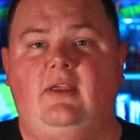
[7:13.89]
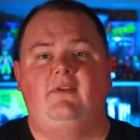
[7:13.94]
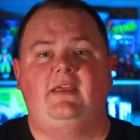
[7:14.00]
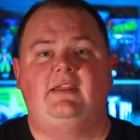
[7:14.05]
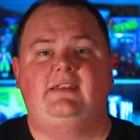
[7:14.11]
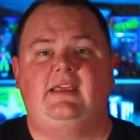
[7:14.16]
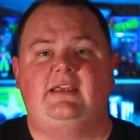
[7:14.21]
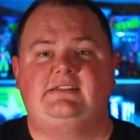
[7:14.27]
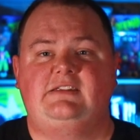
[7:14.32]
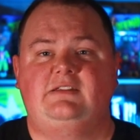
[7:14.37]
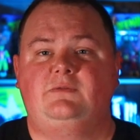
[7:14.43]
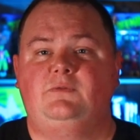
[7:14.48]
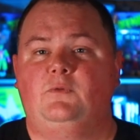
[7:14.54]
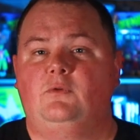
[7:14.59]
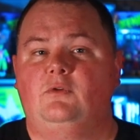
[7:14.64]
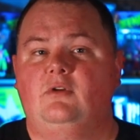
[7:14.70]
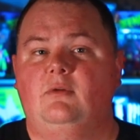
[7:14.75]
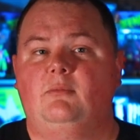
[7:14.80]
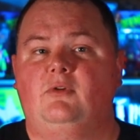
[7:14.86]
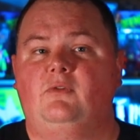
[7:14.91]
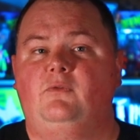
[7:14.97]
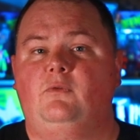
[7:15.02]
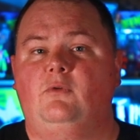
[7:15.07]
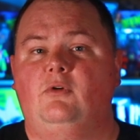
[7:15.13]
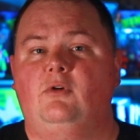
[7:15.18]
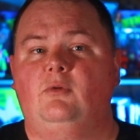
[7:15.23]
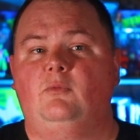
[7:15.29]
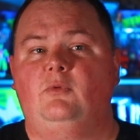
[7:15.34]
Fantastic Four
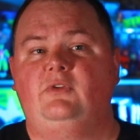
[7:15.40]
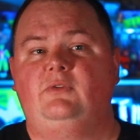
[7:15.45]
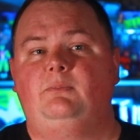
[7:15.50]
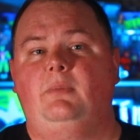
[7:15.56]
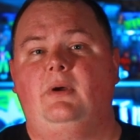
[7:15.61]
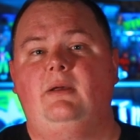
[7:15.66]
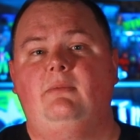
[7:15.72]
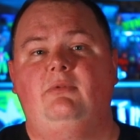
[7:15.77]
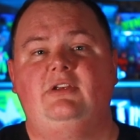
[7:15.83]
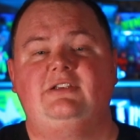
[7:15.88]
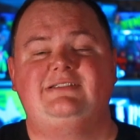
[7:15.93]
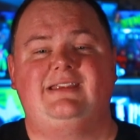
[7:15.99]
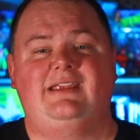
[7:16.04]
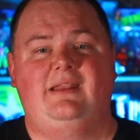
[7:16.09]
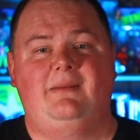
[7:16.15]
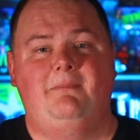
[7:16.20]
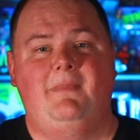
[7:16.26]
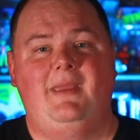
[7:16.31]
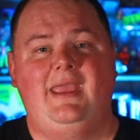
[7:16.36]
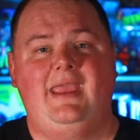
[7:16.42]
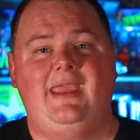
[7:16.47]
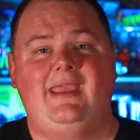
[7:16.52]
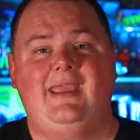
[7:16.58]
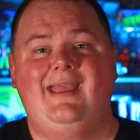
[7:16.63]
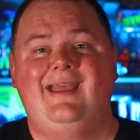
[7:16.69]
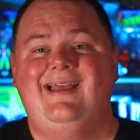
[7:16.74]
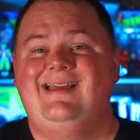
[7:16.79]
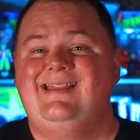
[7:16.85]
#4 was published in
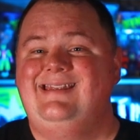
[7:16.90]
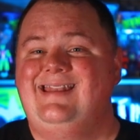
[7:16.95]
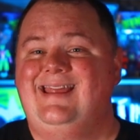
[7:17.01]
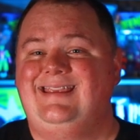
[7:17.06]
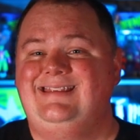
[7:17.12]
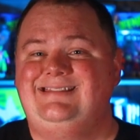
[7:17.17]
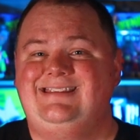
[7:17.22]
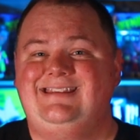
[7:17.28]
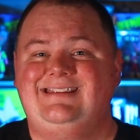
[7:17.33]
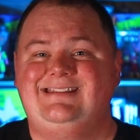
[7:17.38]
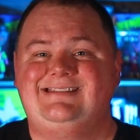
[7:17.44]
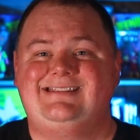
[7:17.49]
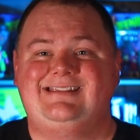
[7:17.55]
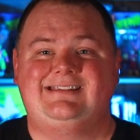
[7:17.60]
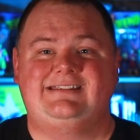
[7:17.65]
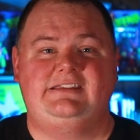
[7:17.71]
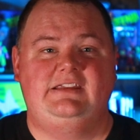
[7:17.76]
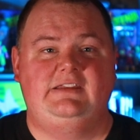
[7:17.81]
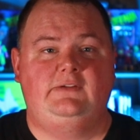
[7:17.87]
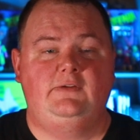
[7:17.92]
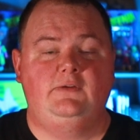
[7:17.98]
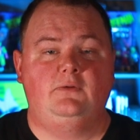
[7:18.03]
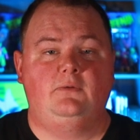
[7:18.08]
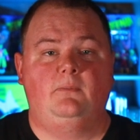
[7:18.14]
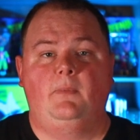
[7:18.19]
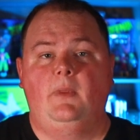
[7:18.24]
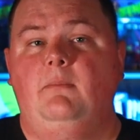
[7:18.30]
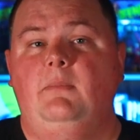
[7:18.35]
May
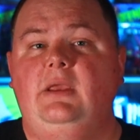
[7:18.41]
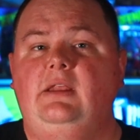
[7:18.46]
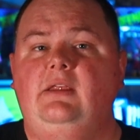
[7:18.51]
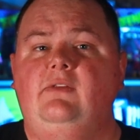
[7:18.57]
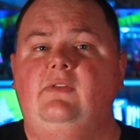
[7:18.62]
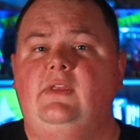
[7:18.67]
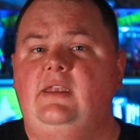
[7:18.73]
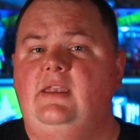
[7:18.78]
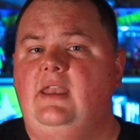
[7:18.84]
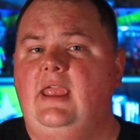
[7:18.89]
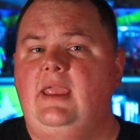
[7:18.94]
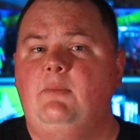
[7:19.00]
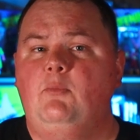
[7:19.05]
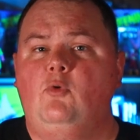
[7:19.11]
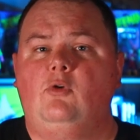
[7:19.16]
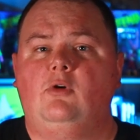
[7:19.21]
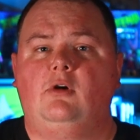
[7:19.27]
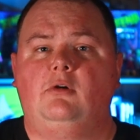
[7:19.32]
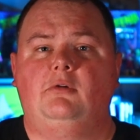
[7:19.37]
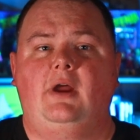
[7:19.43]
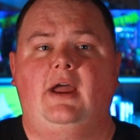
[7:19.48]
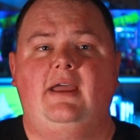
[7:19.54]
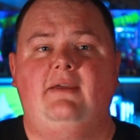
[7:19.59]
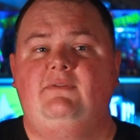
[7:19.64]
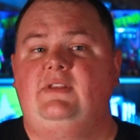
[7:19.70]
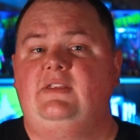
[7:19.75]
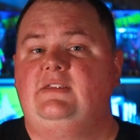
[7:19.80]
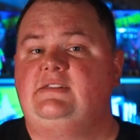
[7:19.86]
1962, meaning that Namor
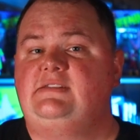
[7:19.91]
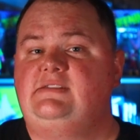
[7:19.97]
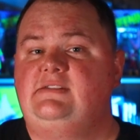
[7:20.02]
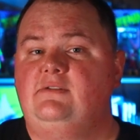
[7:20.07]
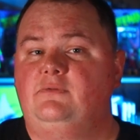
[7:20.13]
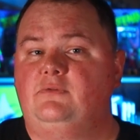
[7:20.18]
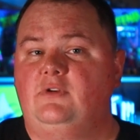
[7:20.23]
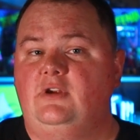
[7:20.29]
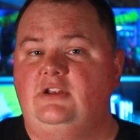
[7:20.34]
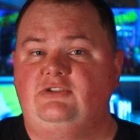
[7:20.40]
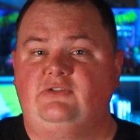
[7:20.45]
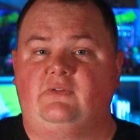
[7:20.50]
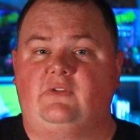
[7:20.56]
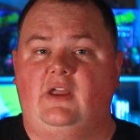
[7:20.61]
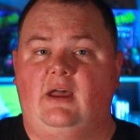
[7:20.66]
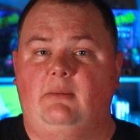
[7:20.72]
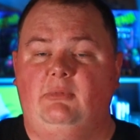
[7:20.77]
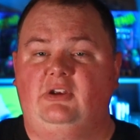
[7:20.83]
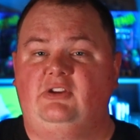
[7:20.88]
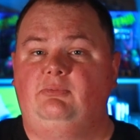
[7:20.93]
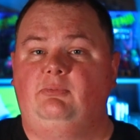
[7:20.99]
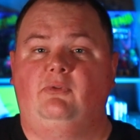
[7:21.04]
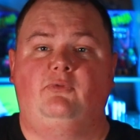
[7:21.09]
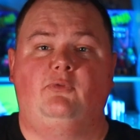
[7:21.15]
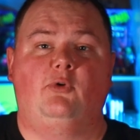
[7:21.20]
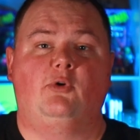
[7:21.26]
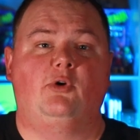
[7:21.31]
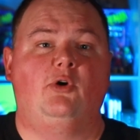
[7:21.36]
arrived in the Silver Age of comics
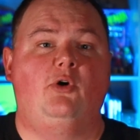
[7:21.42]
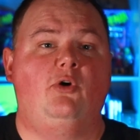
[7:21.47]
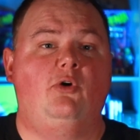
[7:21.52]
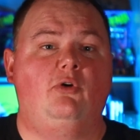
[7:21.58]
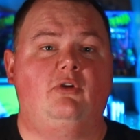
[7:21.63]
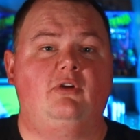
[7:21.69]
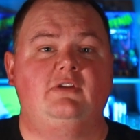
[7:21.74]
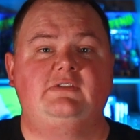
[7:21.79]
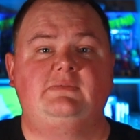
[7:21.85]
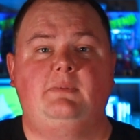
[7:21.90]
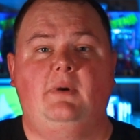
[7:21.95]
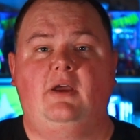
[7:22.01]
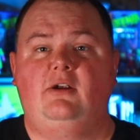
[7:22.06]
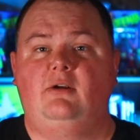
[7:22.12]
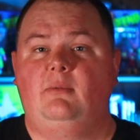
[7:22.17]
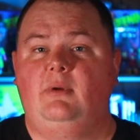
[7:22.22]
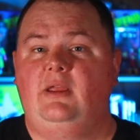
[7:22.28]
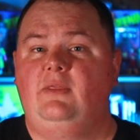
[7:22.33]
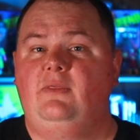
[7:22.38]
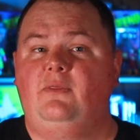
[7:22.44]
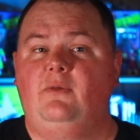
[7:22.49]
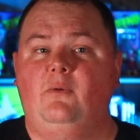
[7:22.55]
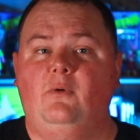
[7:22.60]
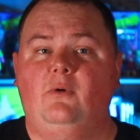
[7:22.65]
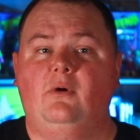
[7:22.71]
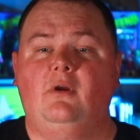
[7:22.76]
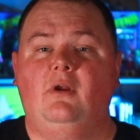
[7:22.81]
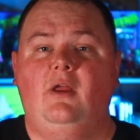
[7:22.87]
before Hulk, Spider-Man,
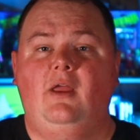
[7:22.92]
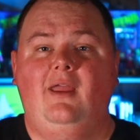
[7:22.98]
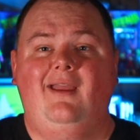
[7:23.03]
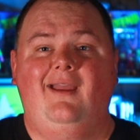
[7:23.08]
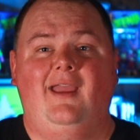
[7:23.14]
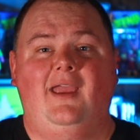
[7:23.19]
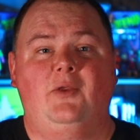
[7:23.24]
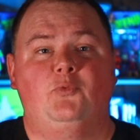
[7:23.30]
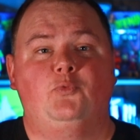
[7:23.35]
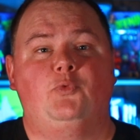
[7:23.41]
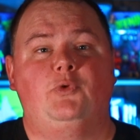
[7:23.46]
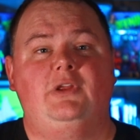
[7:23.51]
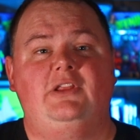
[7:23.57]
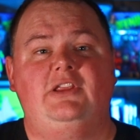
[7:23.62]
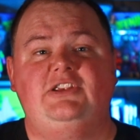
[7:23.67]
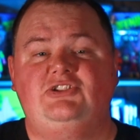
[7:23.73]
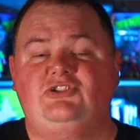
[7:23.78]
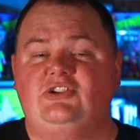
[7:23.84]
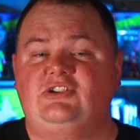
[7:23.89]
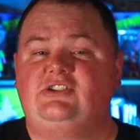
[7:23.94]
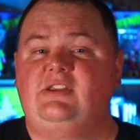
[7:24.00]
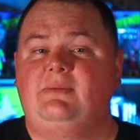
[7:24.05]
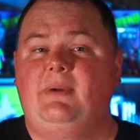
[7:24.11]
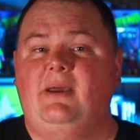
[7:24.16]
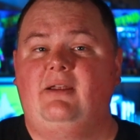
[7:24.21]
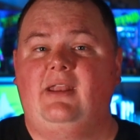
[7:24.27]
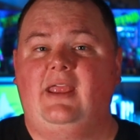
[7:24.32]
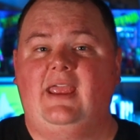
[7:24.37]
Thor, and really just
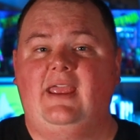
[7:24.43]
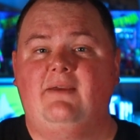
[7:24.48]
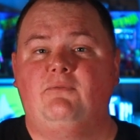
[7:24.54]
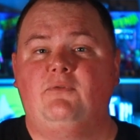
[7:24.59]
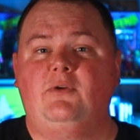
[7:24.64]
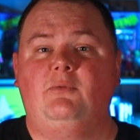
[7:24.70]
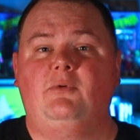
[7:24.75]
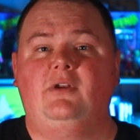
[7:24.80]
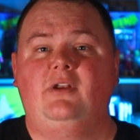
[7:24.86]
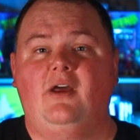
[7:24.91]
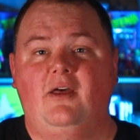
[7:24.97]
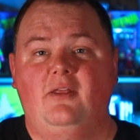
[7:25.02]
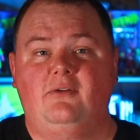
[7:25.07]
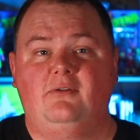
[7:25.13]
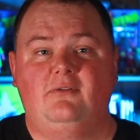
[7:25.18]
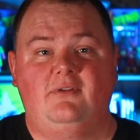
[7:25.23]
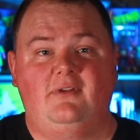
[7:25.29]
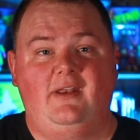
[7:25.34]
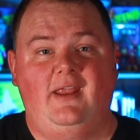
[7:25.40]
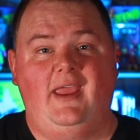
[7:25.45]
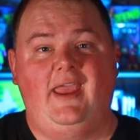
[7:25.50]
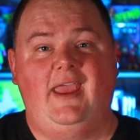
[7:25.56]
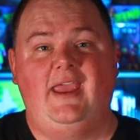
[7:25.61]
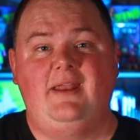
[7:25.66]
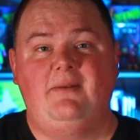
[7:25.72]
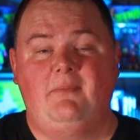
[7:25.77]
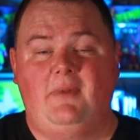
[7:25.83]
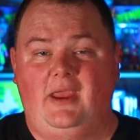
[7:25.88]
about everyone other than
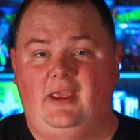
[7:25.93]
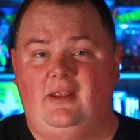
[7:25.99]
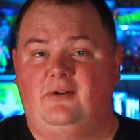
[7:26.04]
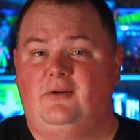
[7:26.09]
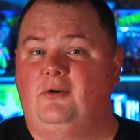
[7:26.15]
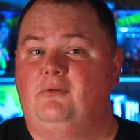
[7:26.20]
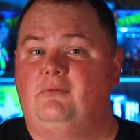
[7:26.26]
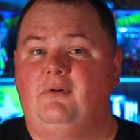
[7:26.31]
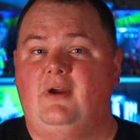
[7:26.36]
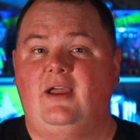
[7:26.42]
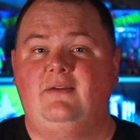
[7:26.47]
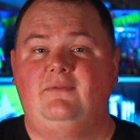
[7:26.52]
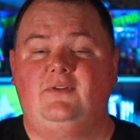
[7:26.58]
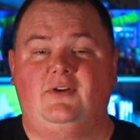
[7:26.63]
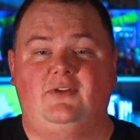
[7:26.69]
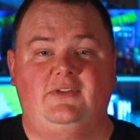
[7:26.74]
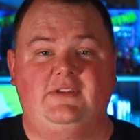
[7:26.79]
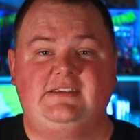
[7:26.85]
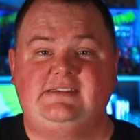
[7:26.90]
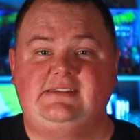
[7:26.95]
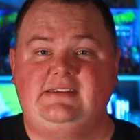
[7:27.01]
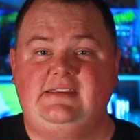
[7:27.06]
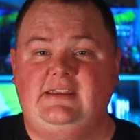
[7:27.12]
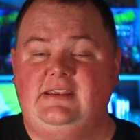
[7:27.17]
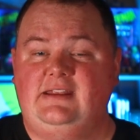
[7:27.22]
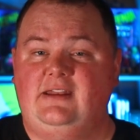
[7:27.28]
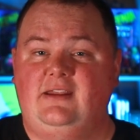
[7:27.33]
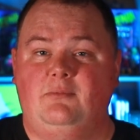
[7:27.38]
Ant-Man arrived on the
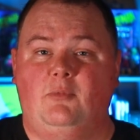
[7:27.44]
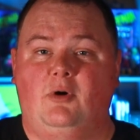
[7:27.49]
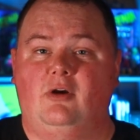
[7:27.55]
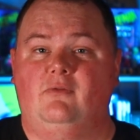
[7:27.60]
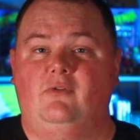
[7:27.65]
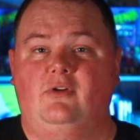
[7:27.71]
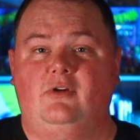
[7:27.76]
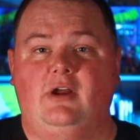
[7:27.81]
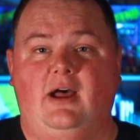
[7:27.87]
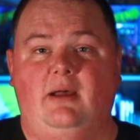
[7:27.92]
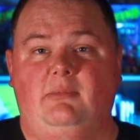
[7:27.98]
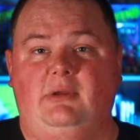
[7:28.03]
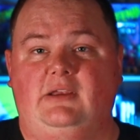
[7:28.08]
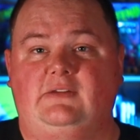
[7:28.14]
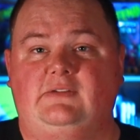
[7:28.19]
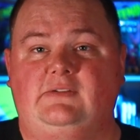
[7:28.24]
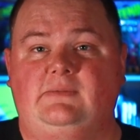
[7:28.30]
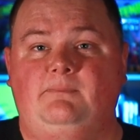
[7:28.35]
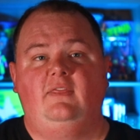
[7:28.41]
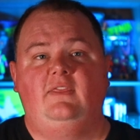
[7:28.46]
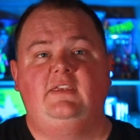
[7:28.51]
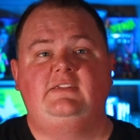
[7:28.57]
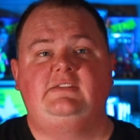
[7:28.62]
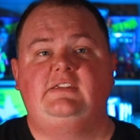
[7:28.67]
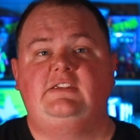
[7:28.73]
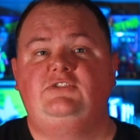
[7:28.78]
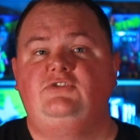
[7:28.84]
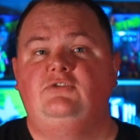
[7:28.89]
scene in Marvel Comics.
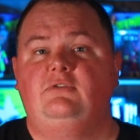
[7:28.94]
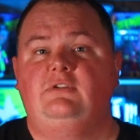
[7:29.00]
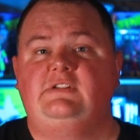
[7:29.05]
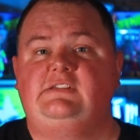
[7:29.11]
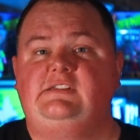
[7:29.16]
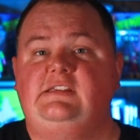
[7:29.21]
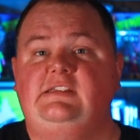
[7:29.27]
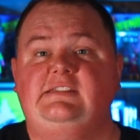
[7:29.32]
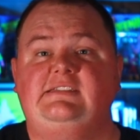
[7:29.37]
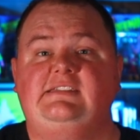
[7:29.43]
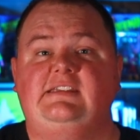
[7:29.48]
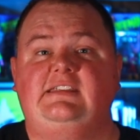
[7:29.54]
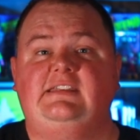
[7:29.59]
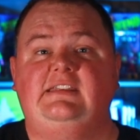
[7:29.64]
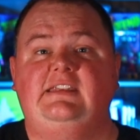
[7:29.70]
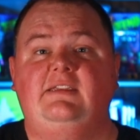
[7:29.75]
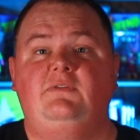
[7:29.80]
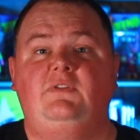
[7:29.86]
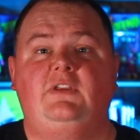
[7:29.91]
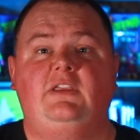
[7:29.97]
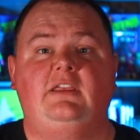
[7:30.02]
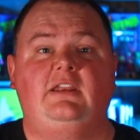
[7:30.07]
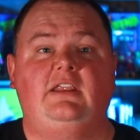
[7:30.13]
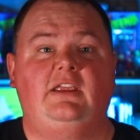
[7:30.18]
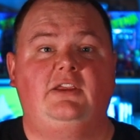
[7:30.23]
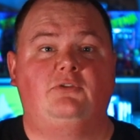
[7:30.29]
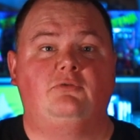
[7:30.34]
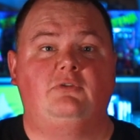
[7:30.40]
This issue has seen
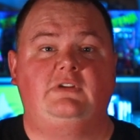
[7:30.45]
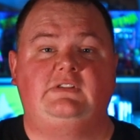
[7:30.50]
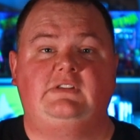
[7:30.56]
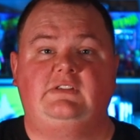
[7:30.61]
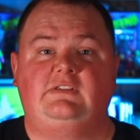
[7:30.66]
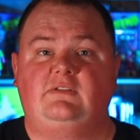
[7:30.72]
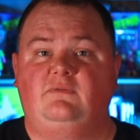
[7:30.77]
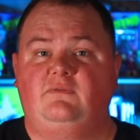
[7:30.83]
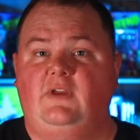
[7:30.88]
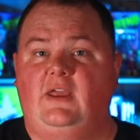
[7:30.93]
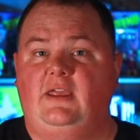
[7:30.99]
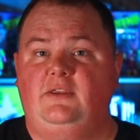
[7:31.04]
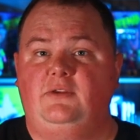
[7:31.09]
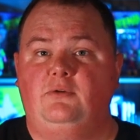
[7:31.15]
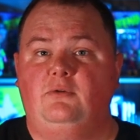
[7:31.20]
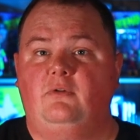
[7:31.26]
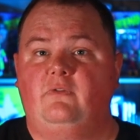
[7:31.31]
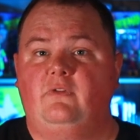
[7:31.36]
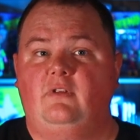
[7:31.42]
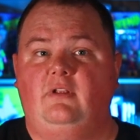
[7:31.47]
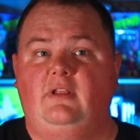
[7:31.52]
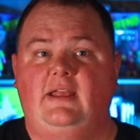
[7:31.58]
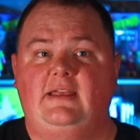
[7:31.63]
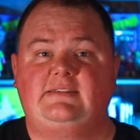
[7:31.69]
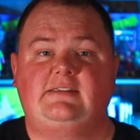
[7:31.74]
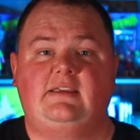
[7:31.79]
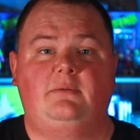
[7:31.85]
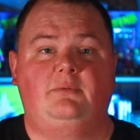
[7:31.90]
significant increases in value over the
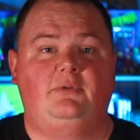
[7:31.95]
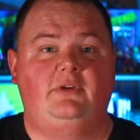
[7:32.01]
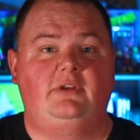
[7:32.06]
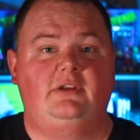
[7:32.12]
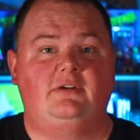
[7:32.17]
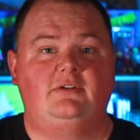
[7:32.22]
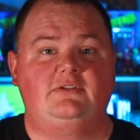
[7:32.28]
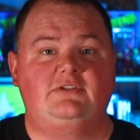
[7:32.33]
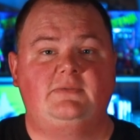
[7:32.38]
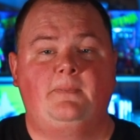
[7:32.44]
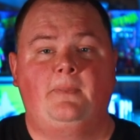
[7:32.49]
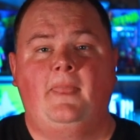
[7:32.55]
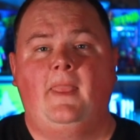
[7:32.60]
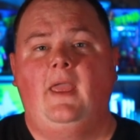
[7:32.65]
last couple of years.